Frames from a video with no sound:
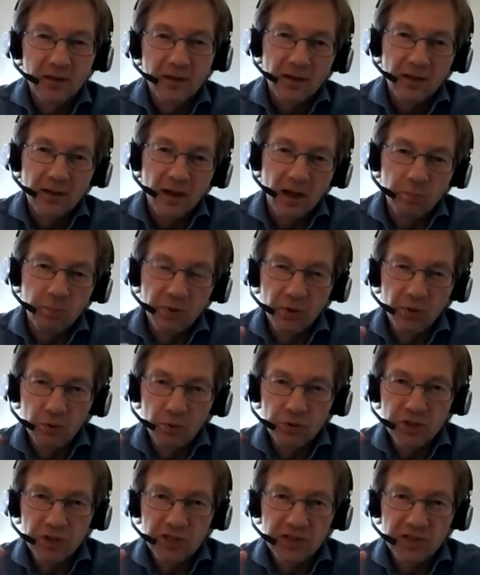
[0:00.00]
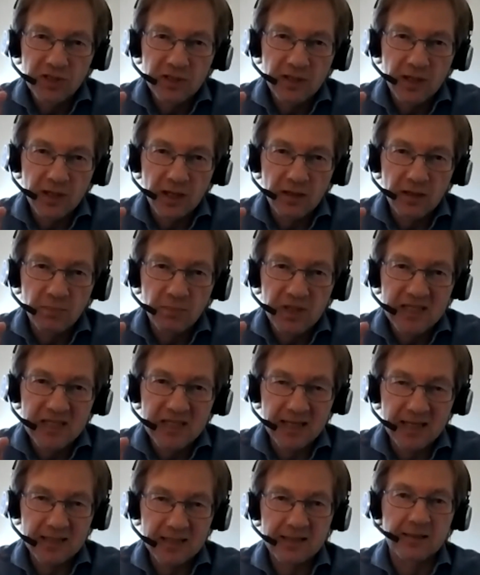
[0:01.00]
that can be
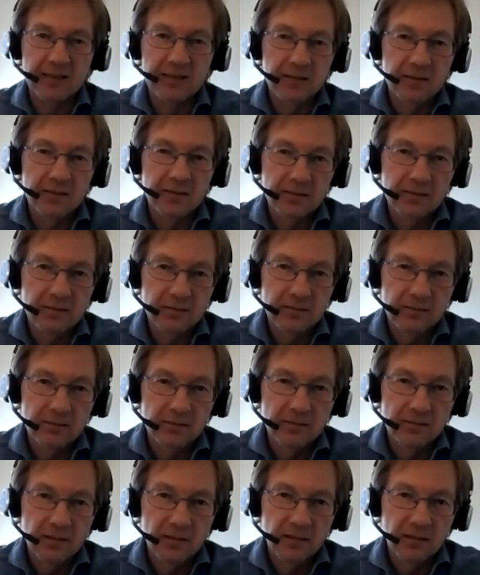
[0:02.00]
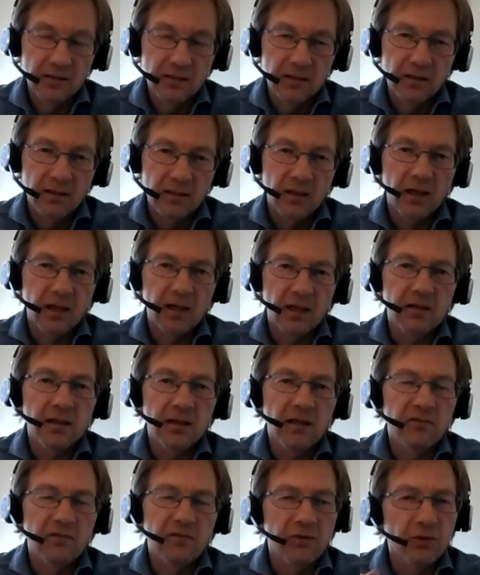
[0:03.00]
tested and that
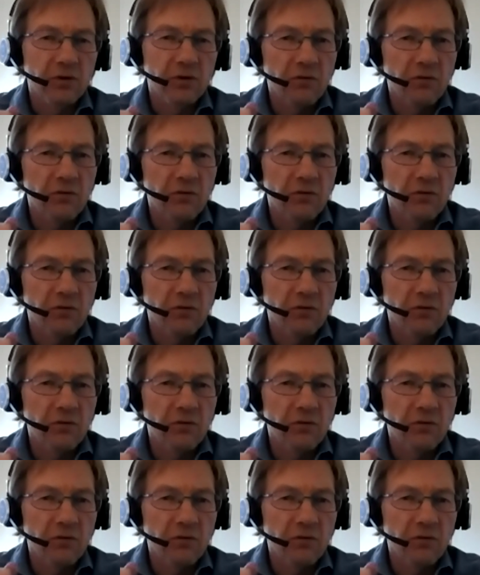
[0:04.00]
are very